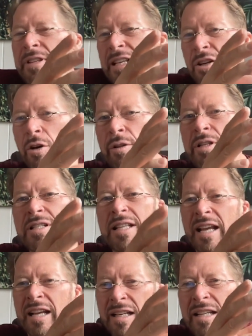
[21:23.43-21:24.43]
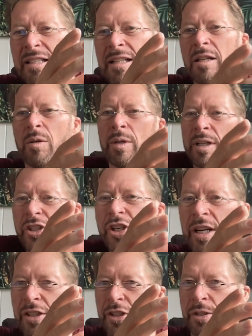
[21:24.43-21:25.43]
They know this technique. They don't want to
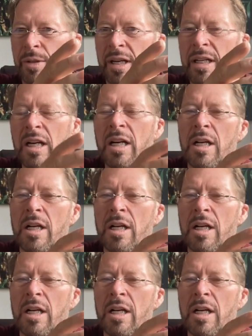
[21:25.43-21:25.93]
change it, right?